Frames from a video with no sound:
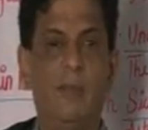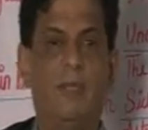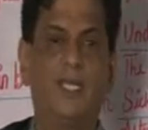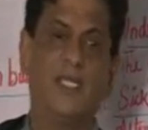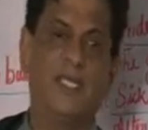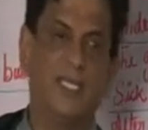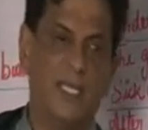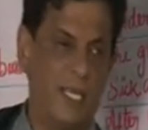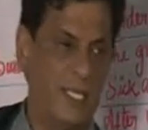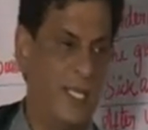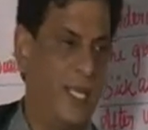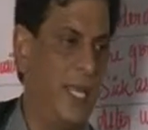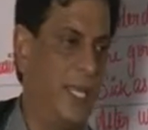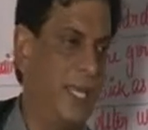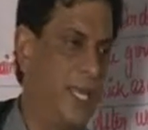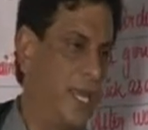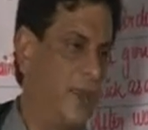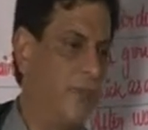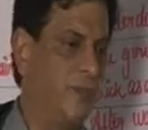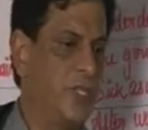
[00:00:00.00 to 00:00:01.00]
but still they
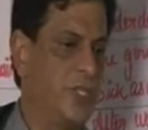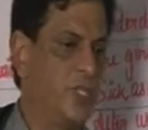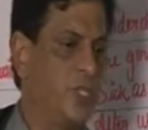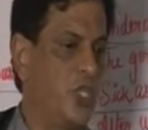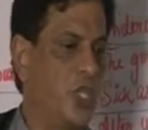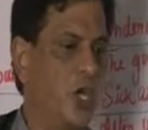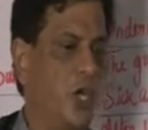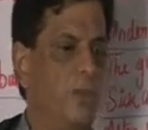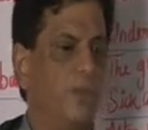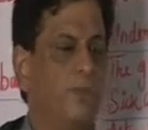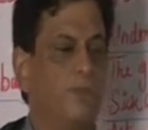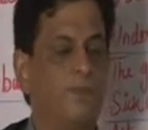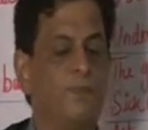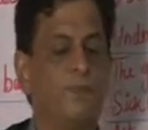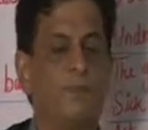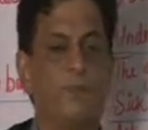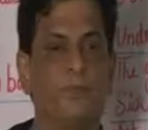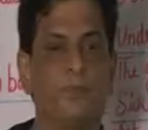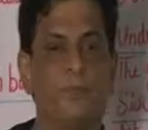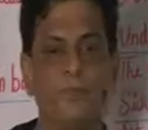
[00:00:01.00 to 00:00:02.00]
gave the job.
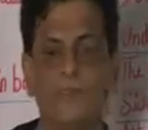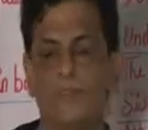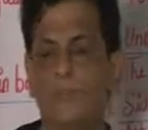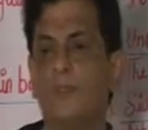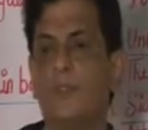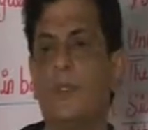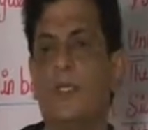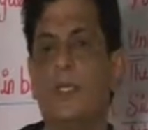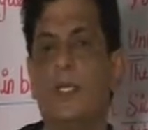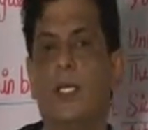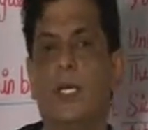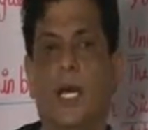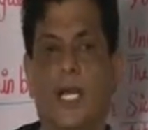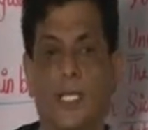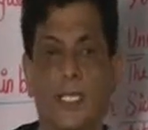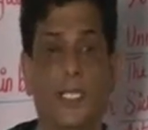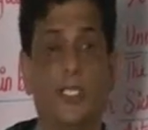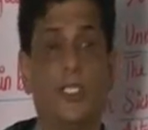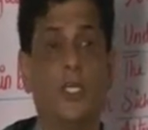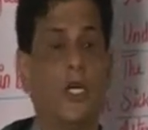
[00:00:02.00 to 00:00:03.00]

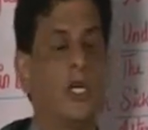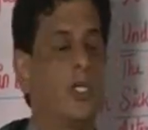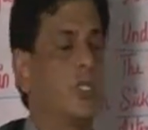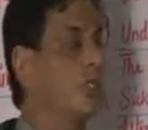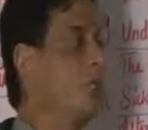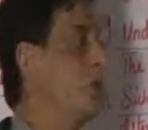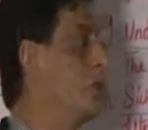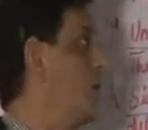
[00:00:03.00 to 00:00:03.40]
Underdogs.